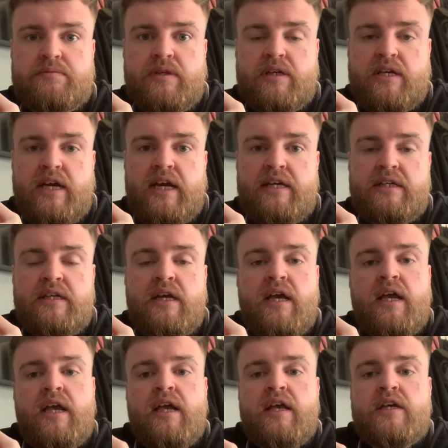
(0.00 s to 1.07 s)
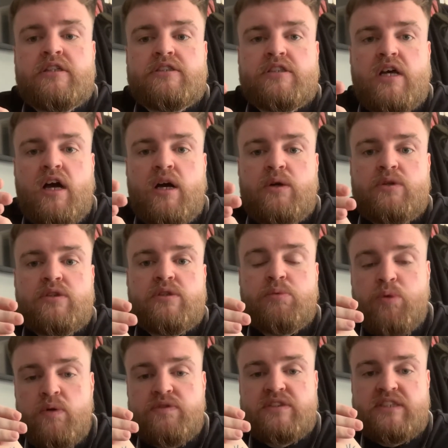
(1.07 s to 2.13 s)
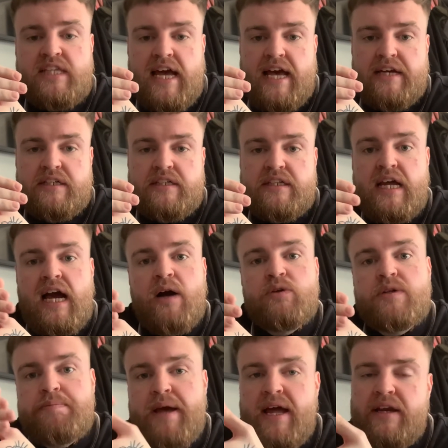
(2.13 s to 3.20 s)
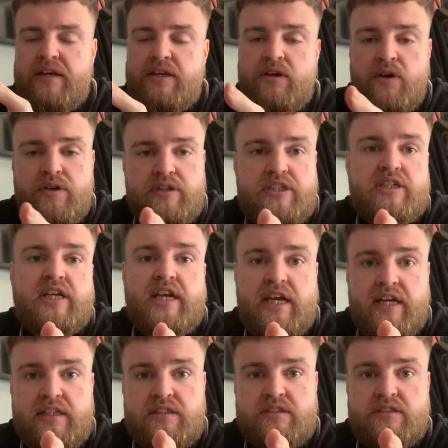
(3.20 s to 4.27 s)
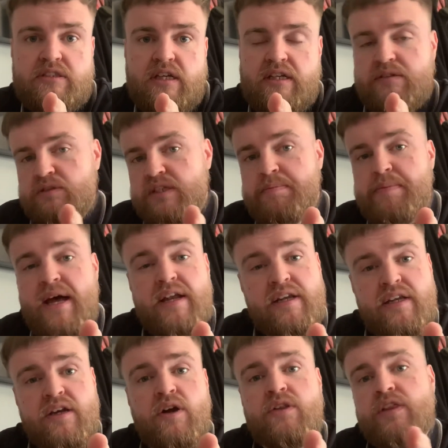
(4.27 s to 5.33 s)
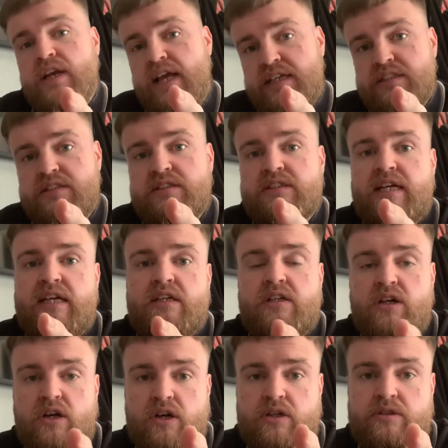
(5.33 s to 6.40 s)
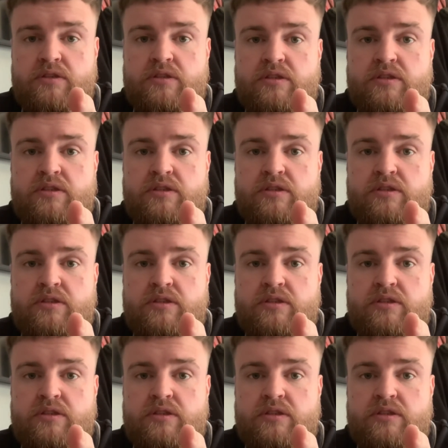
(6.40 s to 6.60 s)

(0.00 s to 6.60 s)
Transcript: Okay, so the wolf's dead. Now, depending on your kids and depending on the lessons they learn,